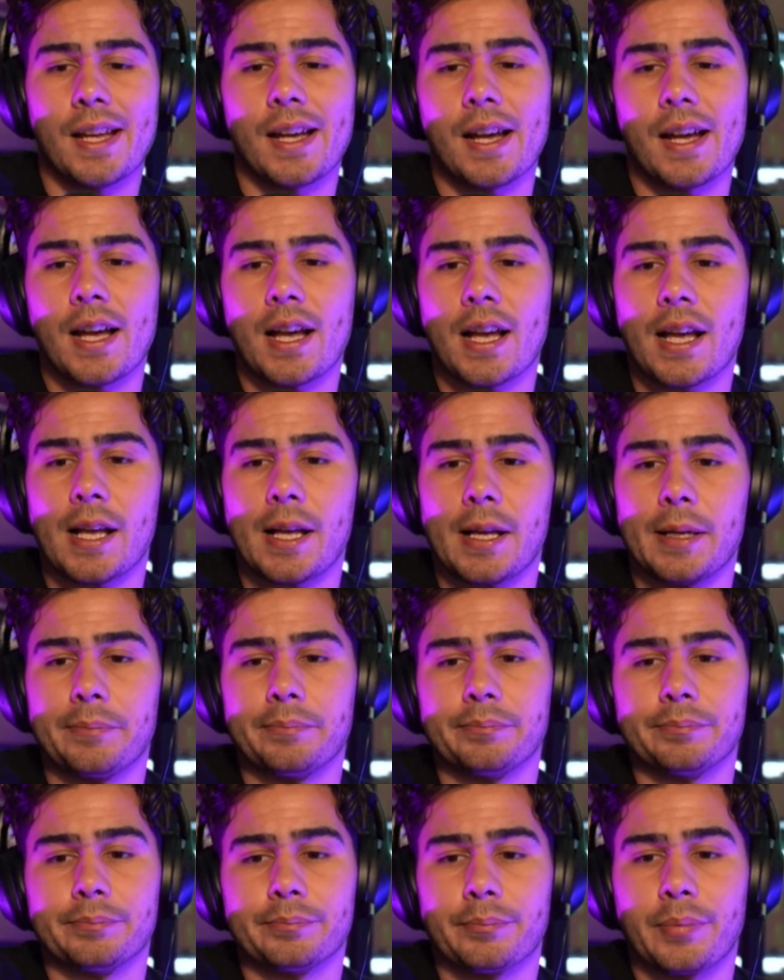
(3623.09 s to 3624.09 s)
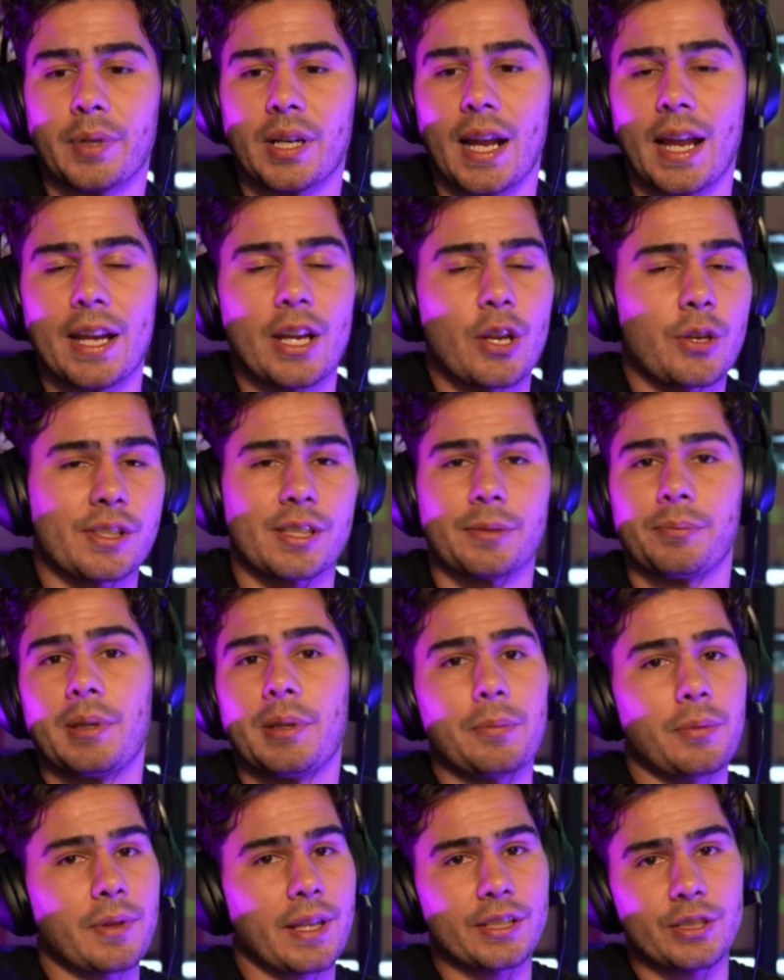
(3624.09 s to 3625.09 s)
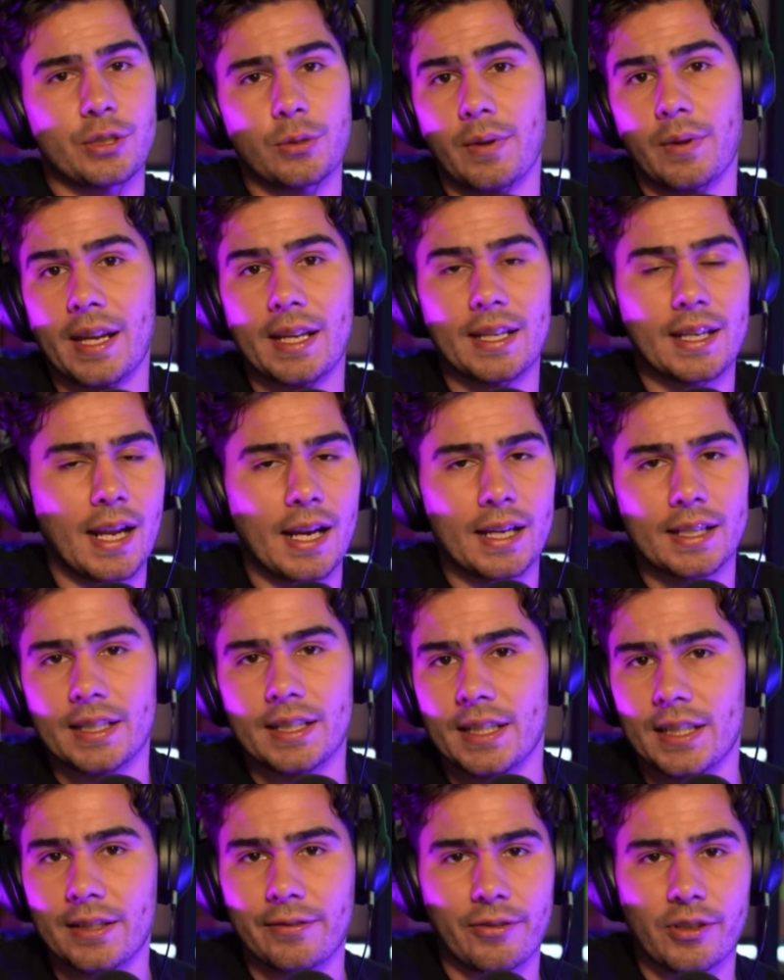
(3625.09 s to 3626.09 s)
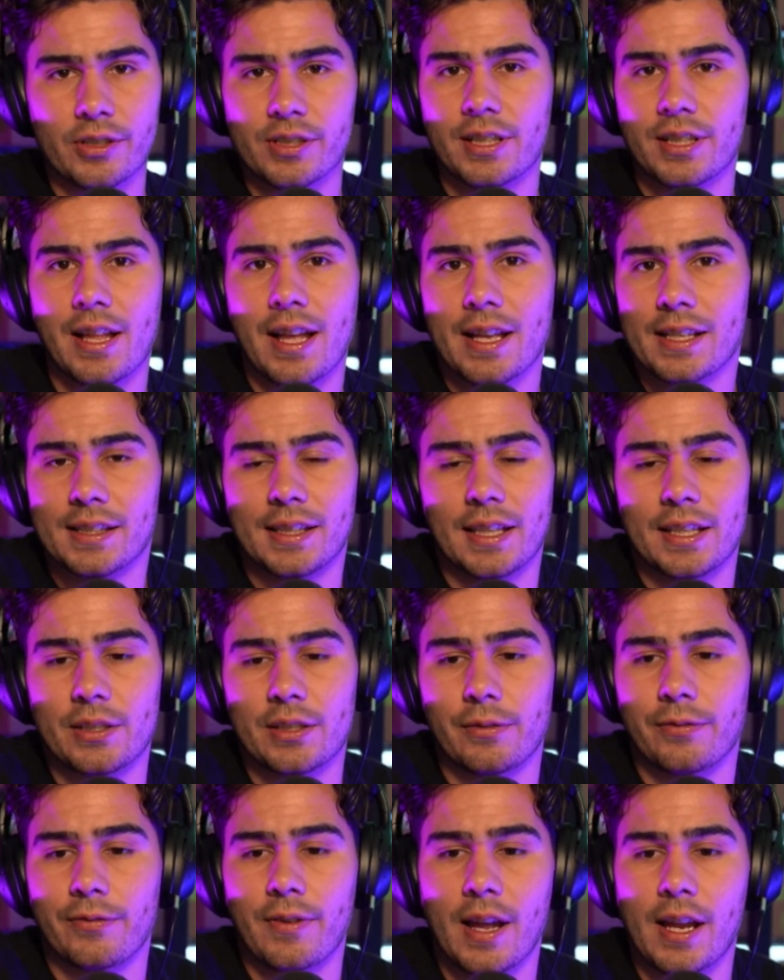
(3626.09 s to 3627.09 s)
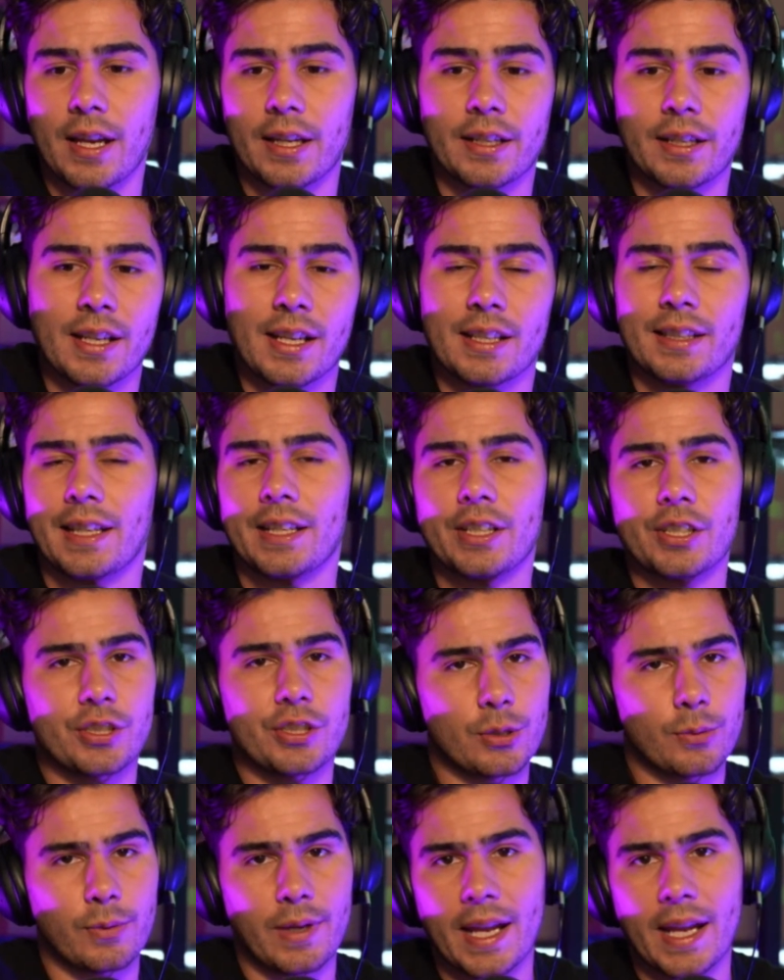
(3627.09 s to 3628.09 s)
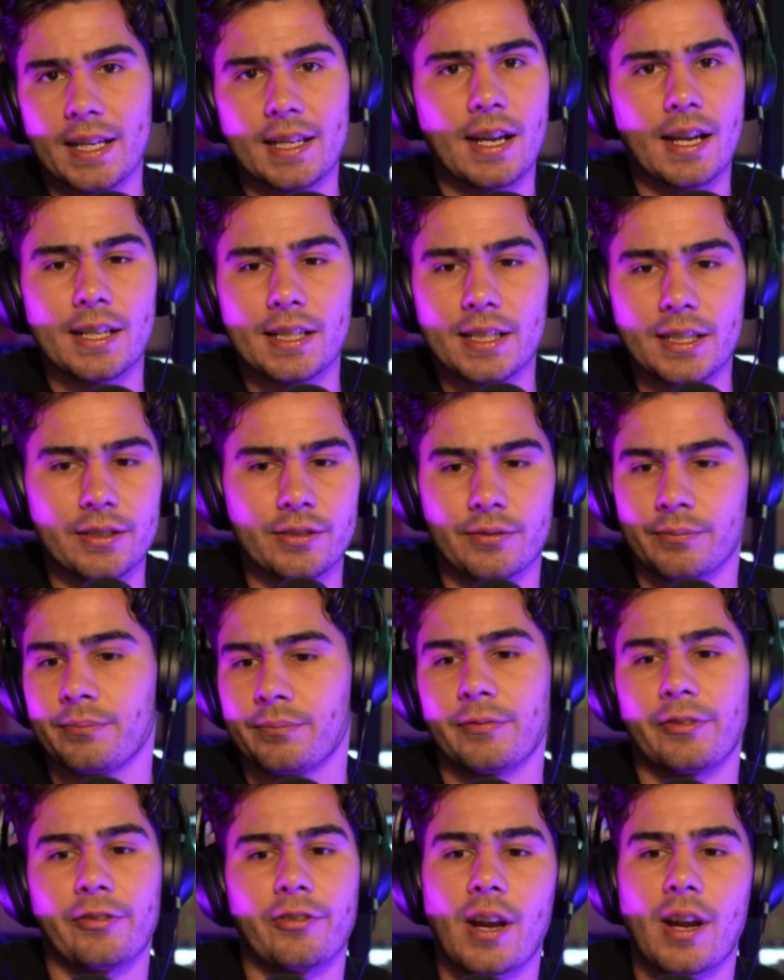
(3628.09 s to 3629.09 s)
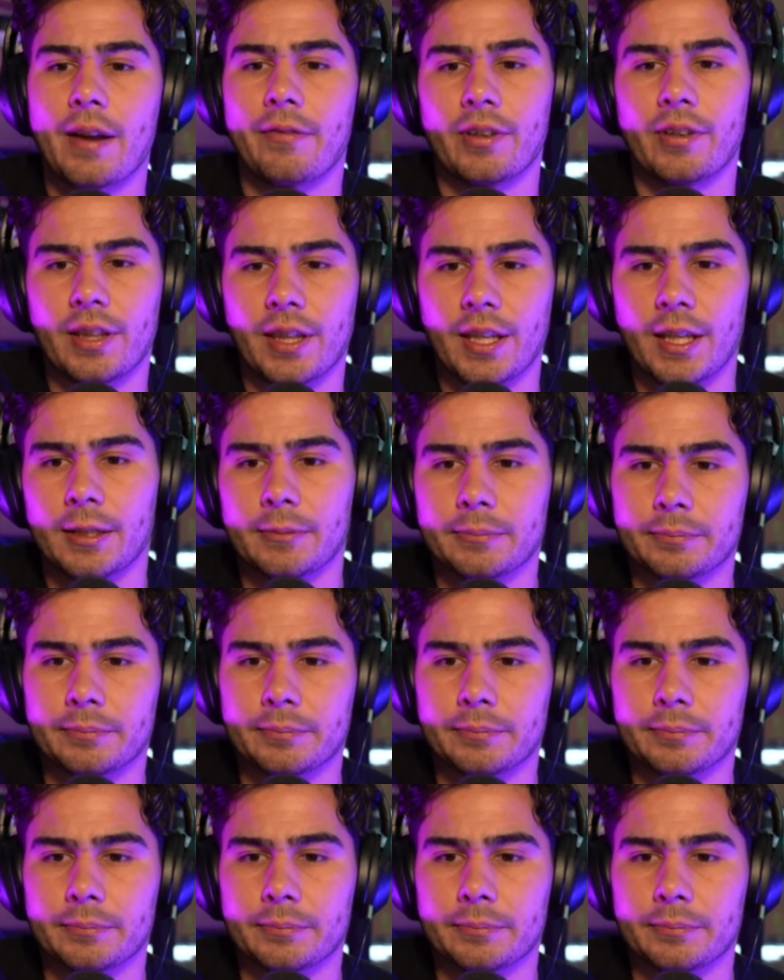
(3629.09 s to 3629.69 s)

But I know some people that do $8.90 first class and they do fine. They just do $8.90 for everything.